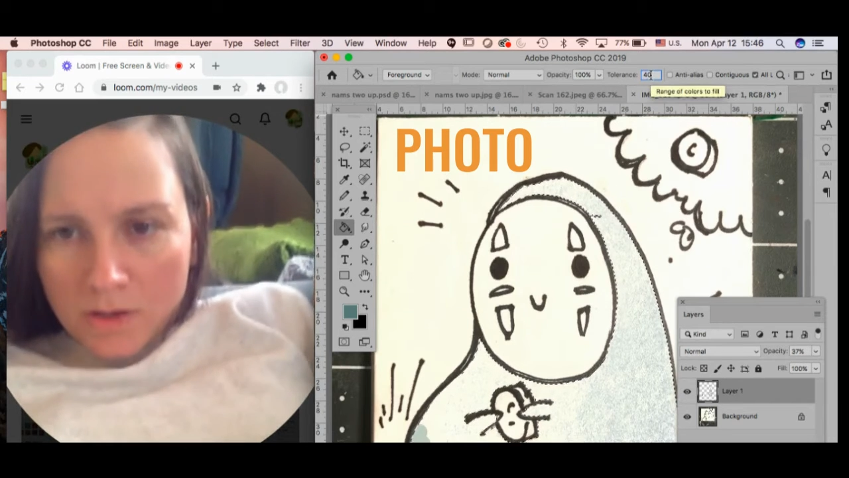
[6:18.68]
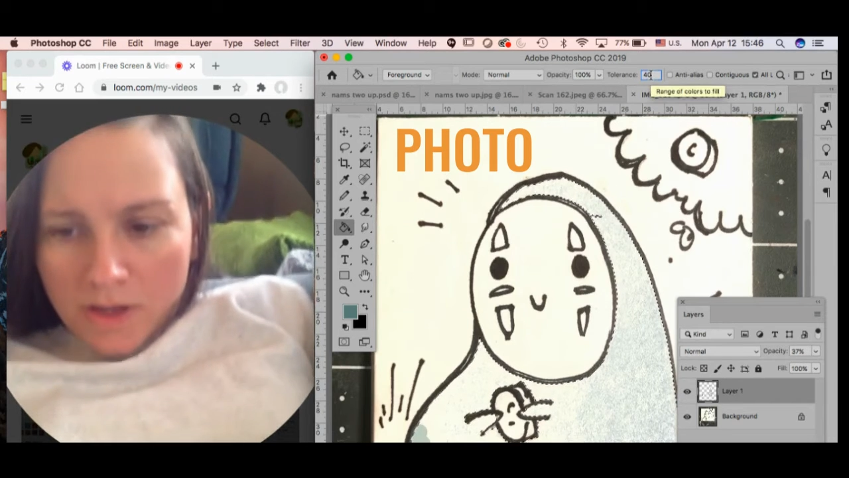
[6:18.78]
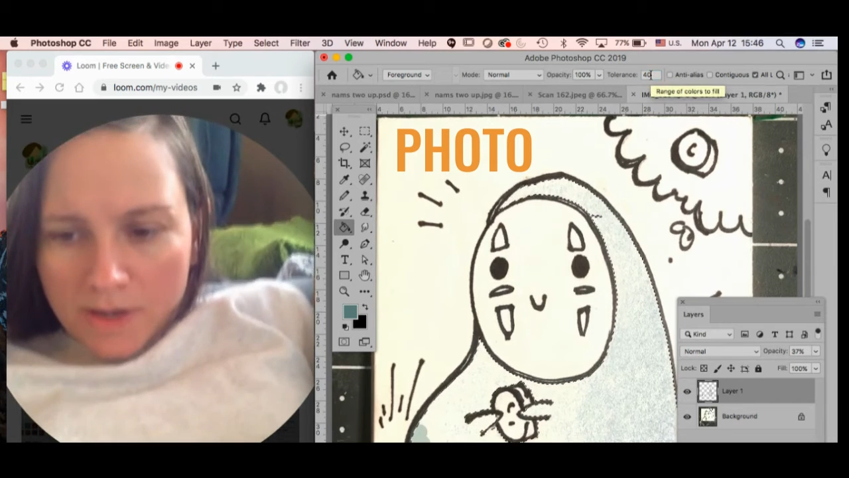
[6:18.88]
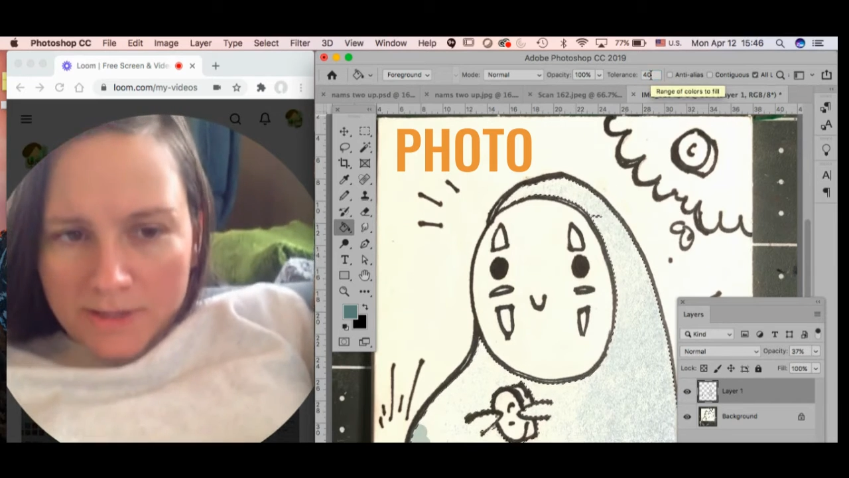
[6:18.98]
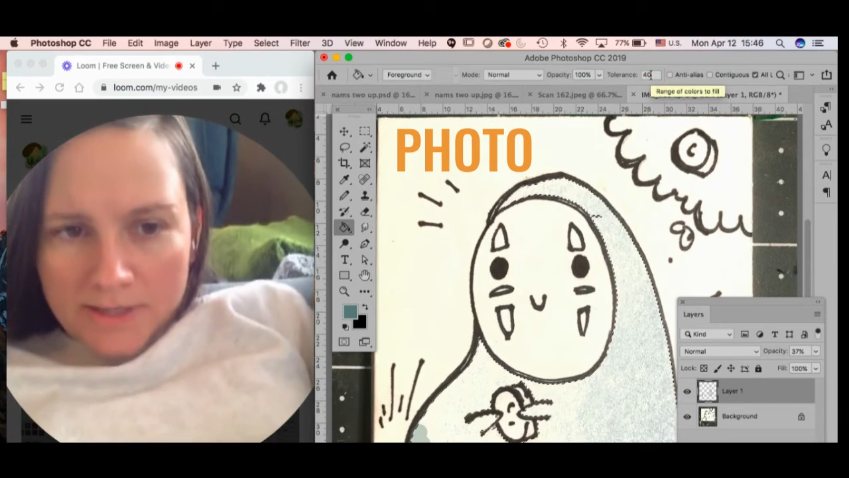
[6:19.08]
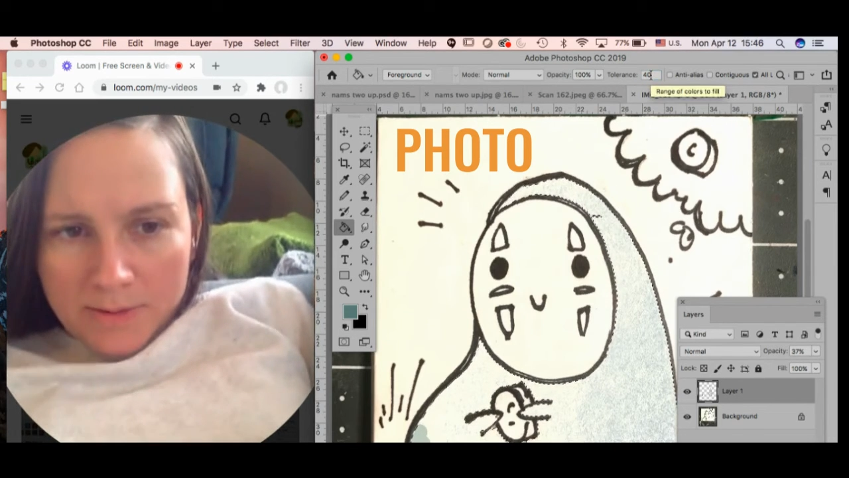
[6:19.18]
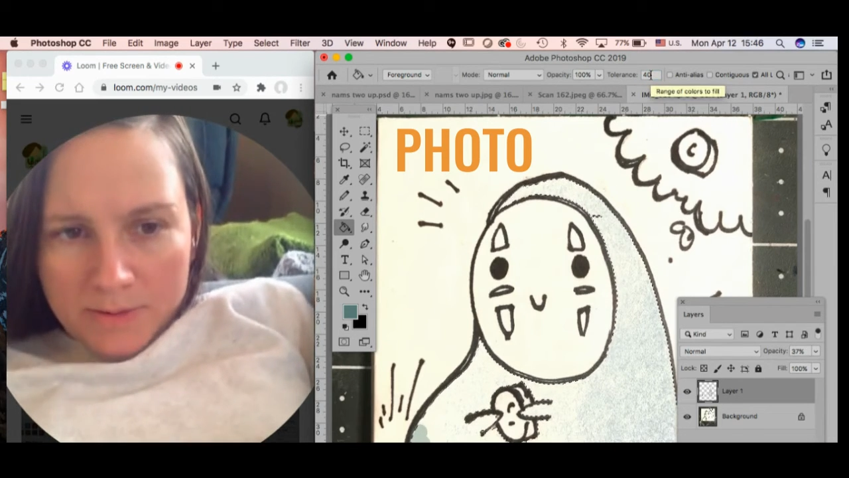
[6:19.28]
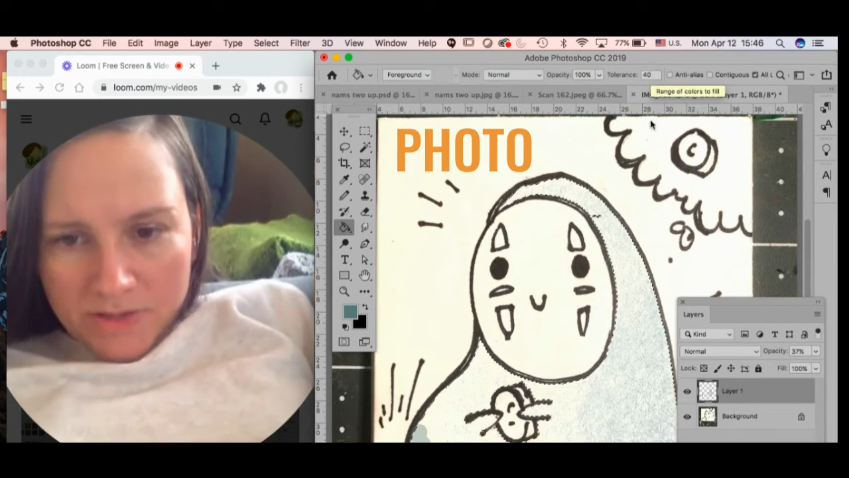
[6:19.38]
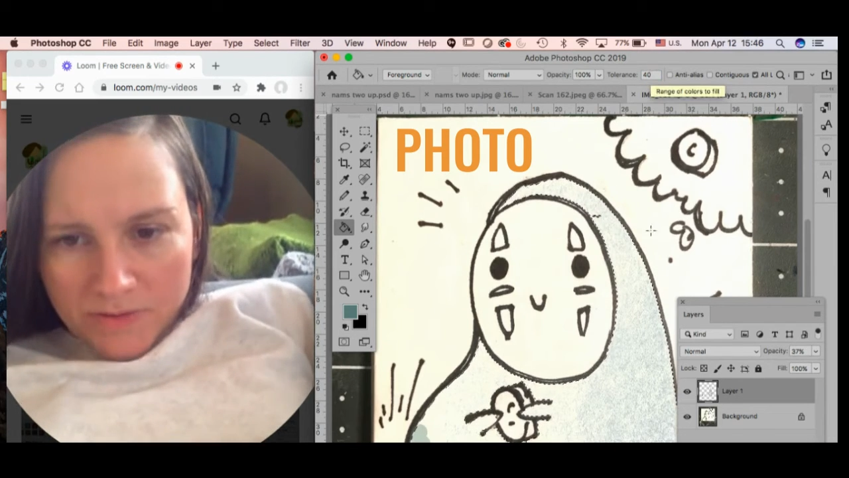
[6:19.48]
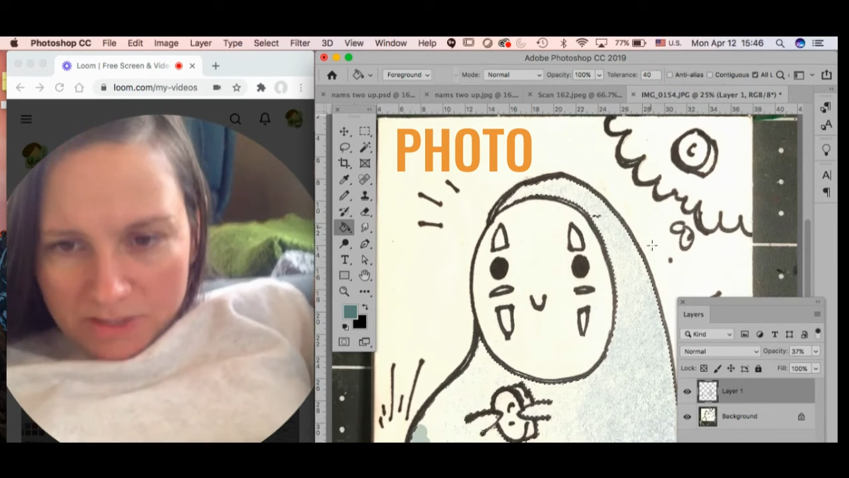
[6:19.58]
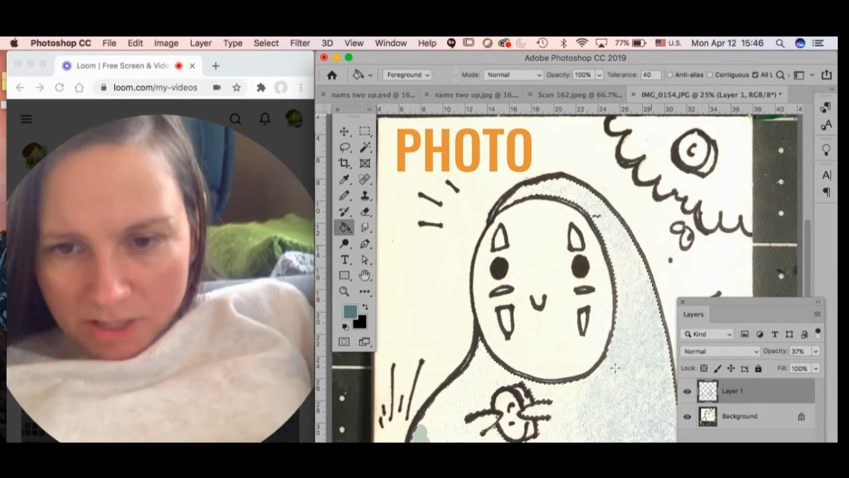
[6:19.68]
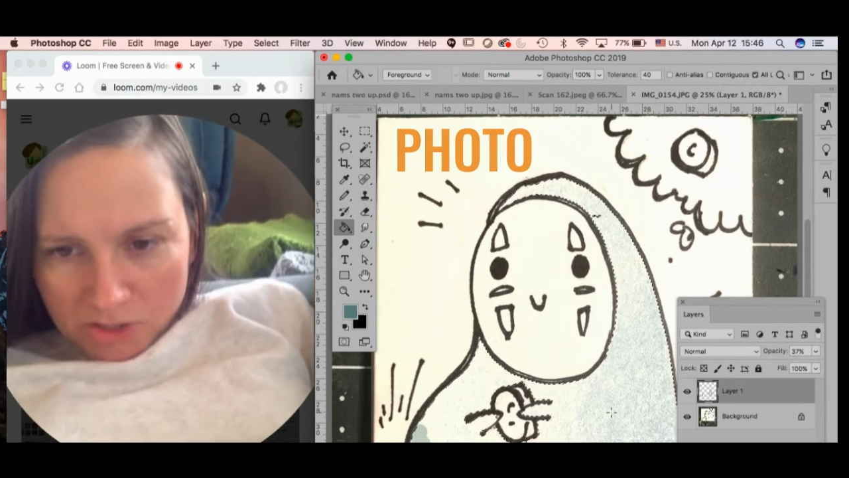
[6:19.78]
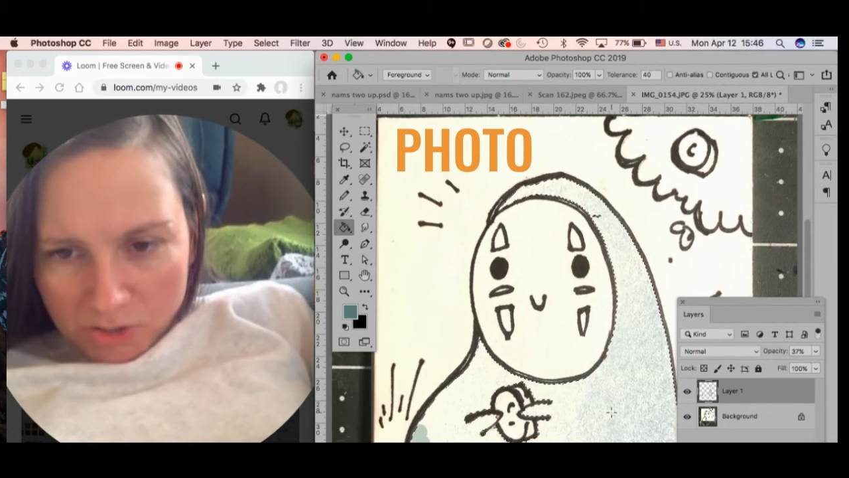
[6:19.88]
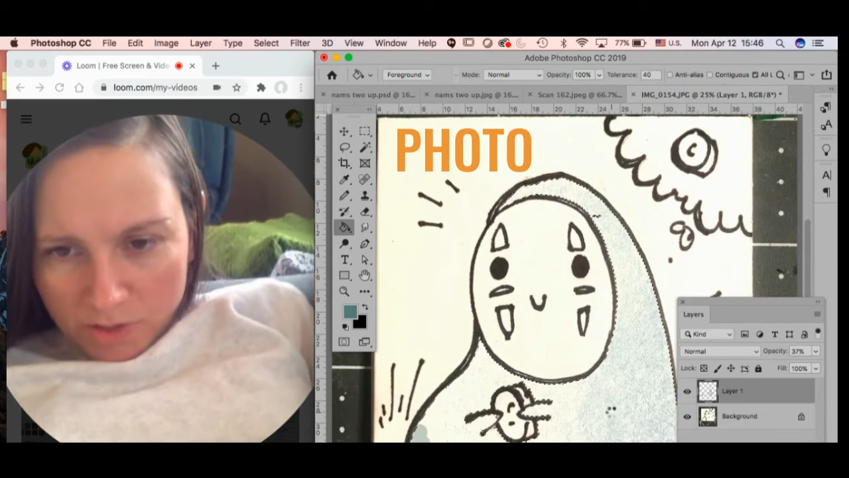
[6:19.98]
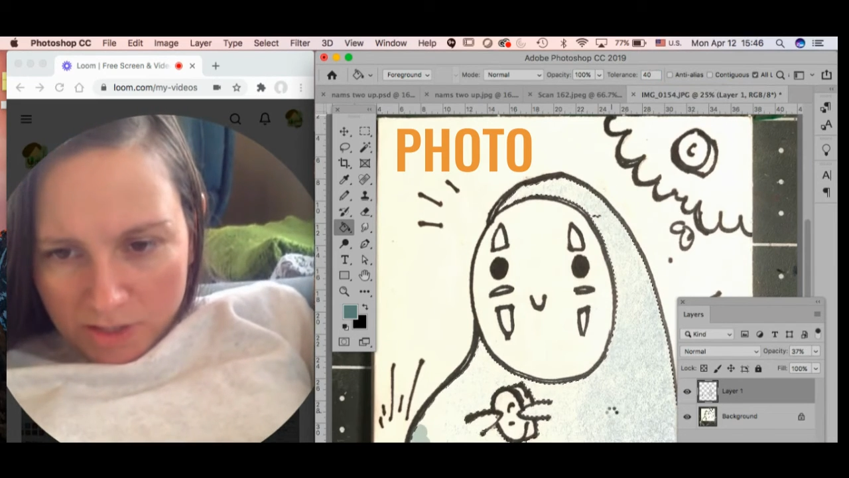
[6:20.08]
A lot of the times, if it's
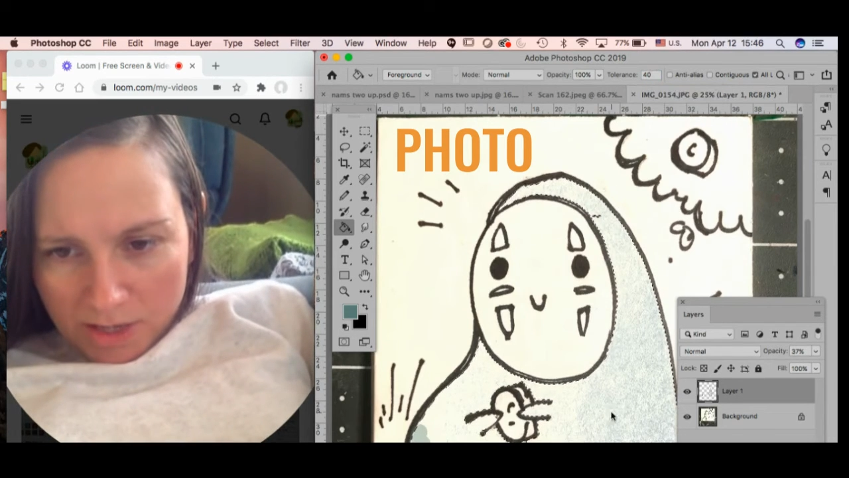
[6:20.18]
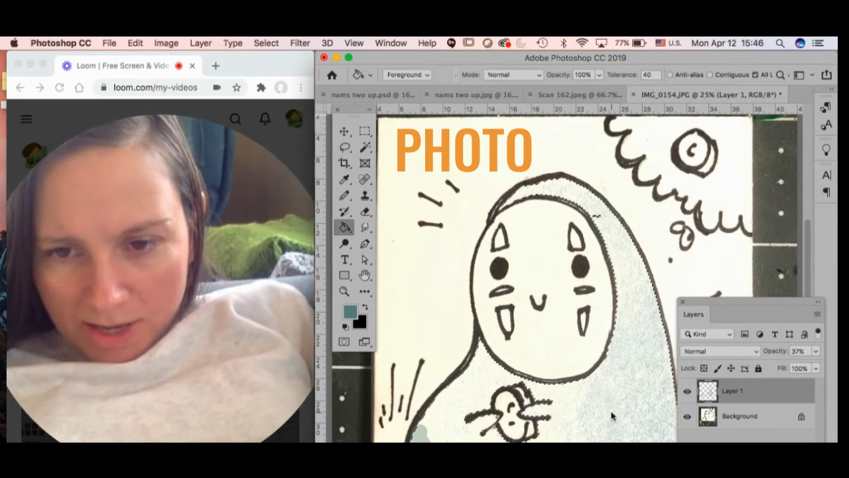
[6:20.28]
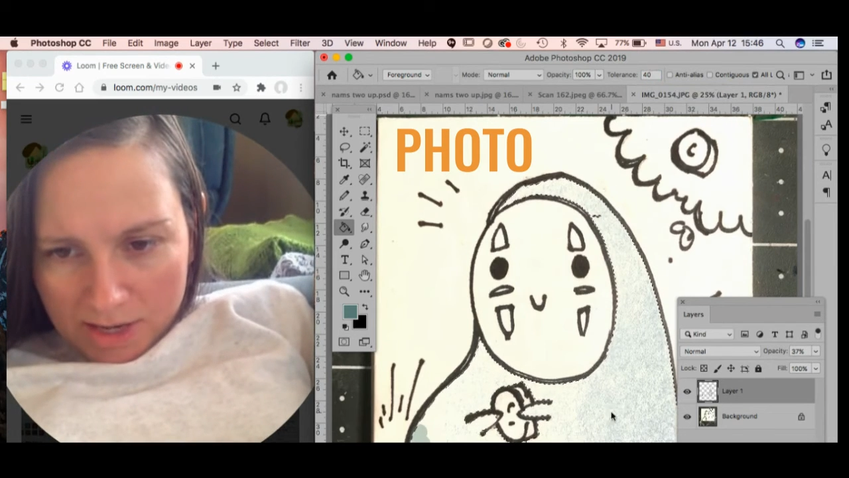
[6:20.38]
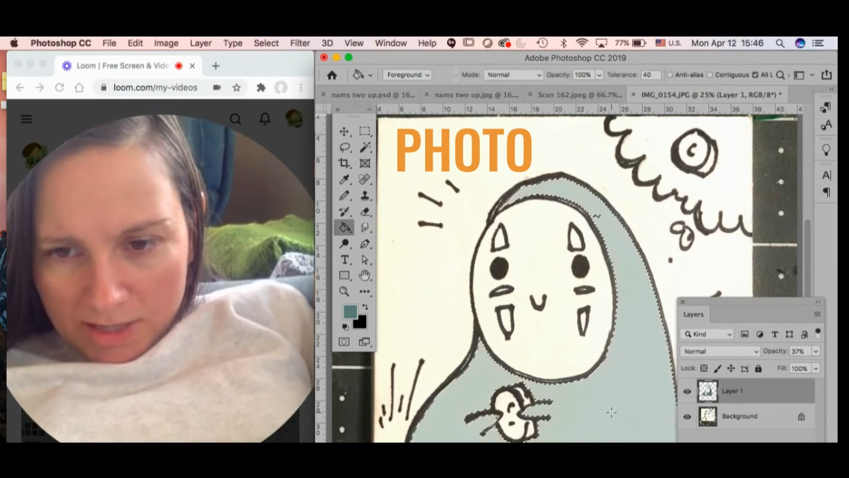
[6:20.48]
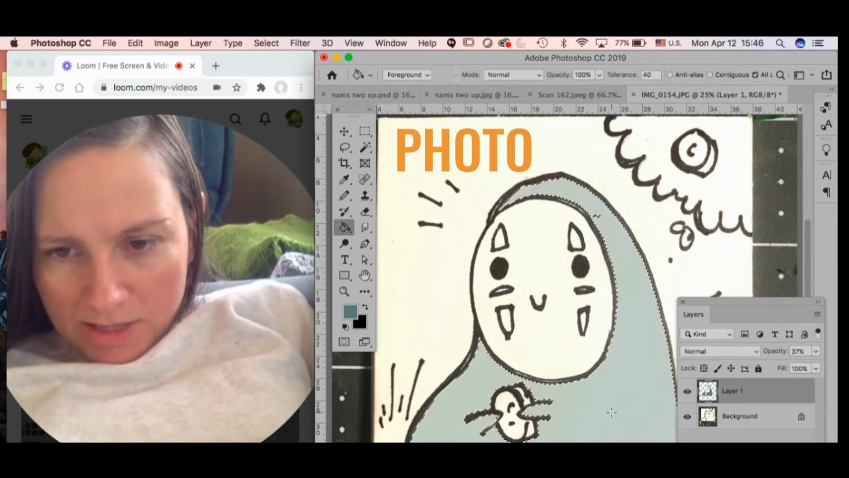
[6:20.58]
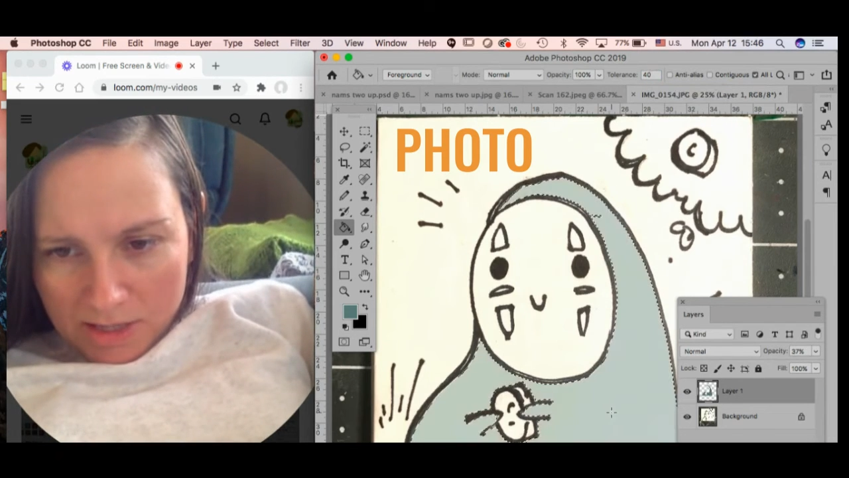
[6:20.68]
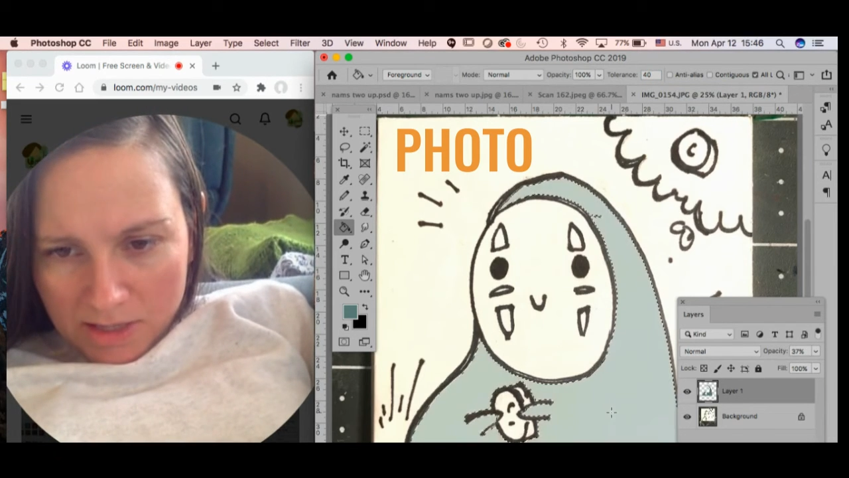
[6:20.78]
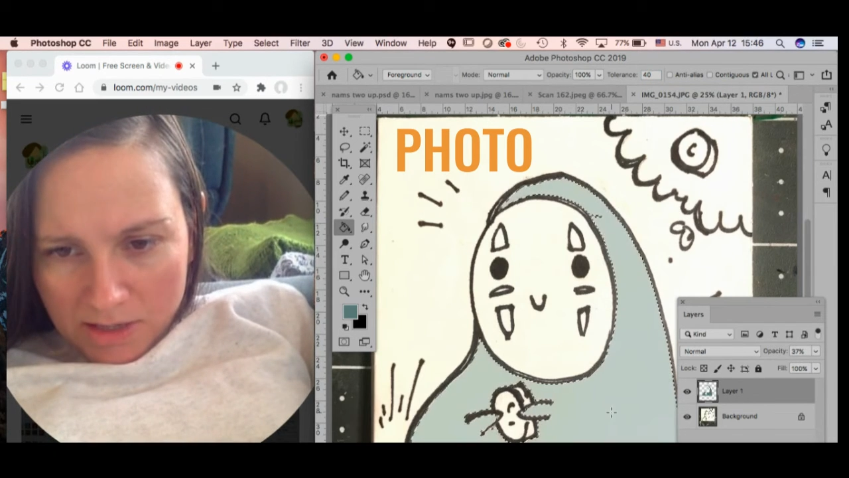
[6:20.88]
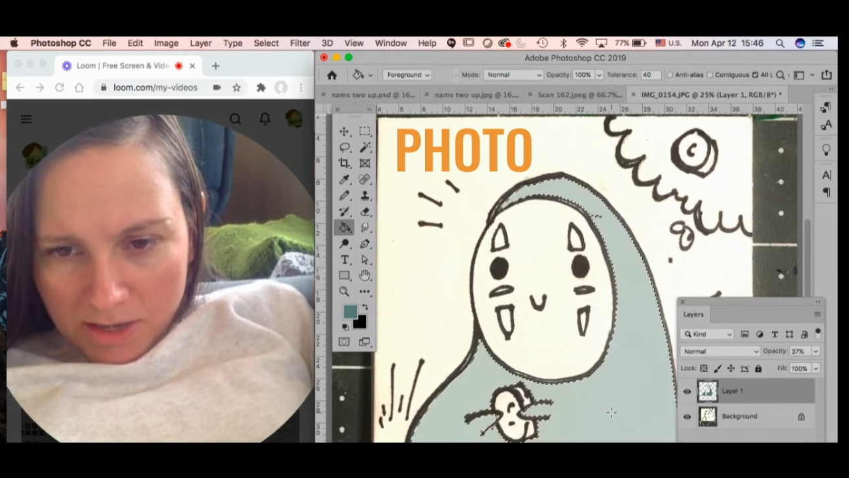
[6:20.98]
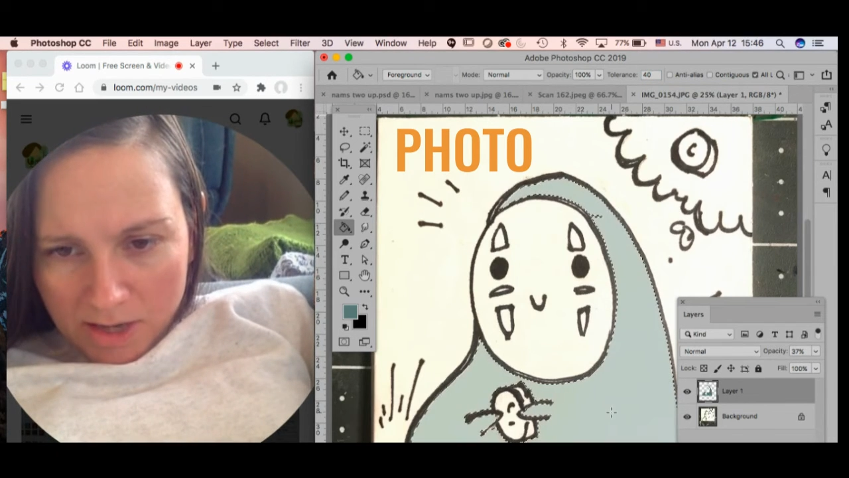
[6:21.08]
not doing anything